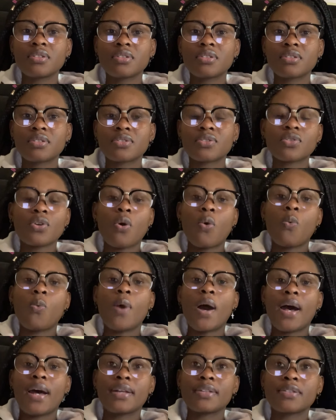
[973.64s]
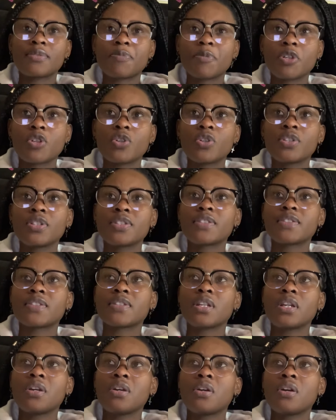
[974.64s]
So what? Because
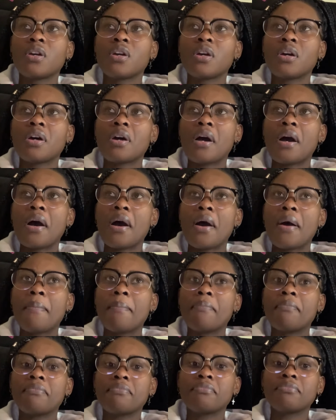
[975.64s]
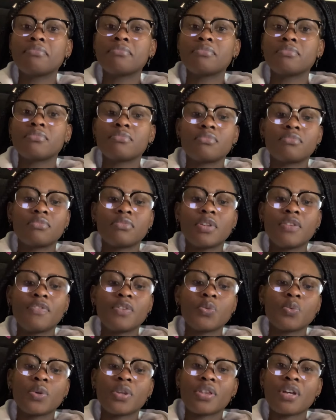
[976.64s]
even
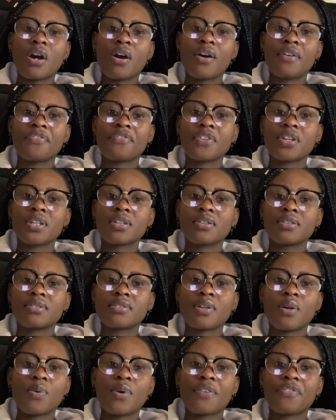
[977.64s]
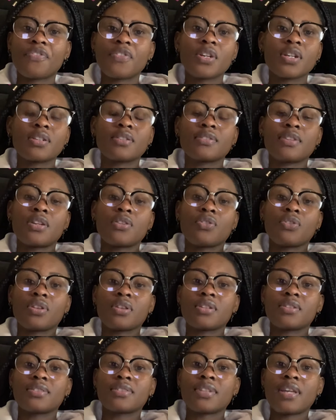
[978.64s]
with our fingers are not
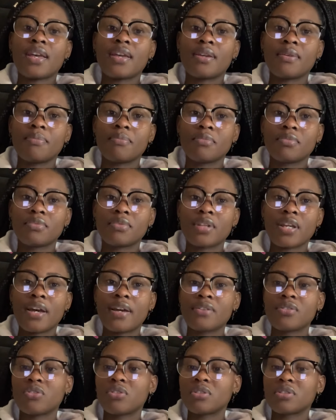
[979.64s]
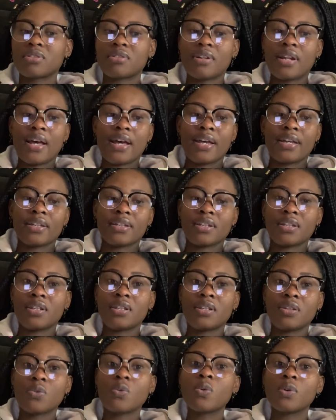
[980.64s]
the same. They are not like
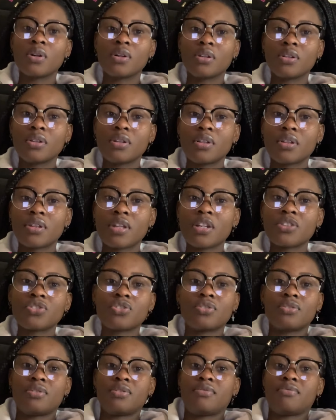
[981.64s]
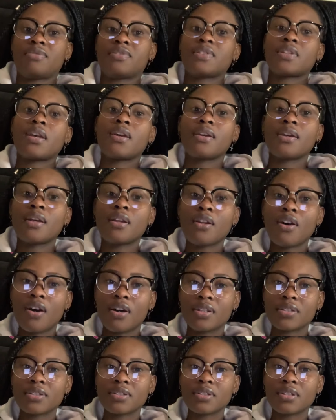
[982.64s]
equal. That should say a
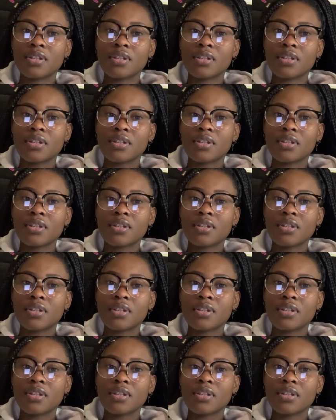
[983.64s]
lot.